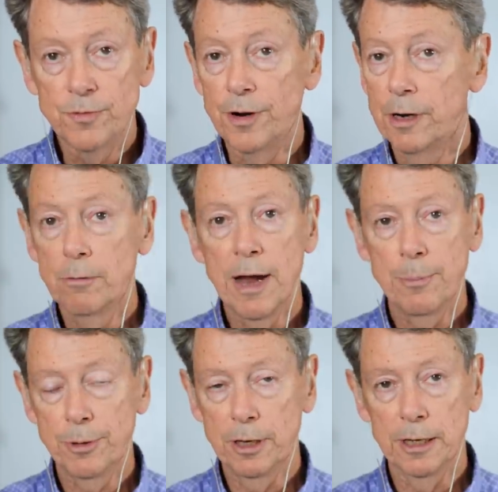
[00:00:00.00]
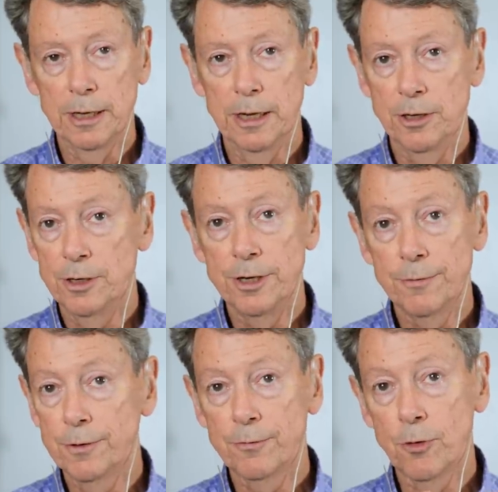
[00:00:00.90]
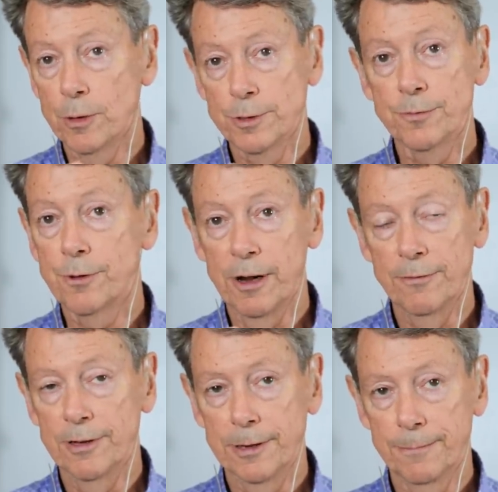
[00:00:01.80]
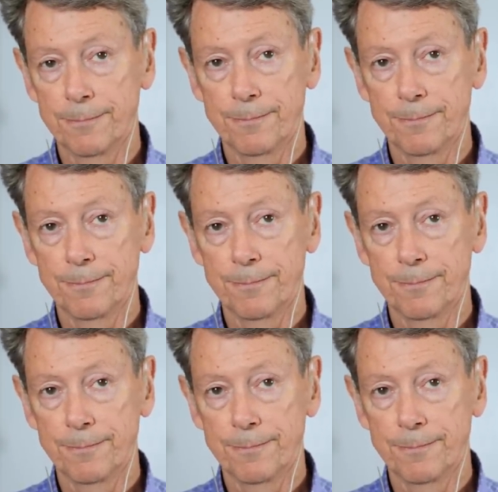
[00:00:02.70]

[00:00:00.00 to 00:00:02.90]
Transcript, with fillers: very rapidly into different forms of craving.